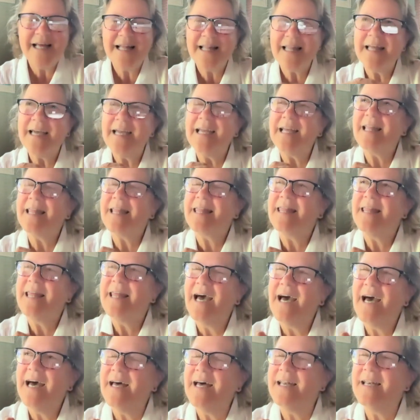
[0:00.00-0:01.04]
like
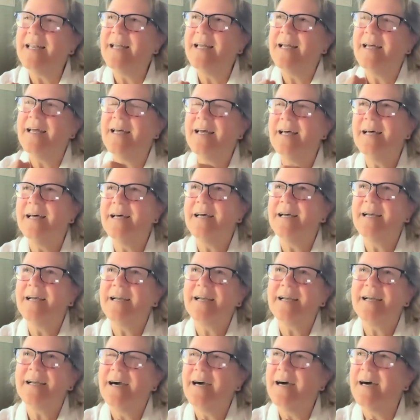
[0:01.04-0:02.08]
that
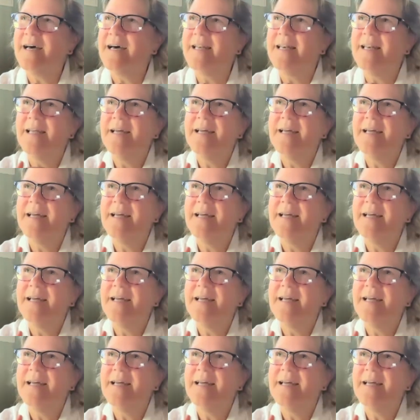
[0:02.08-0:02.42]
God,